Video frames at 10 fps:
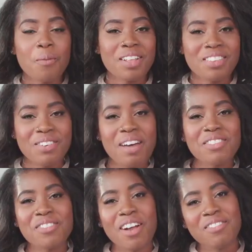Once you
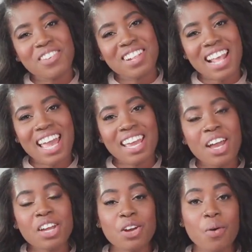have your ruffles set,
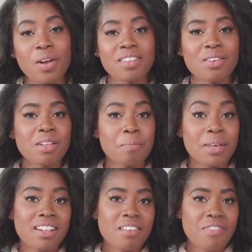you're going to use a
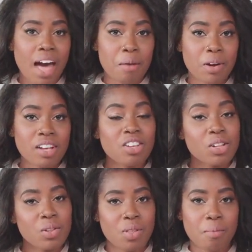piece of fabric to
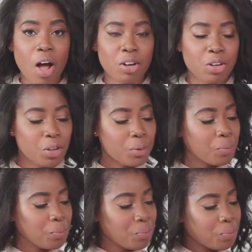glue them onto.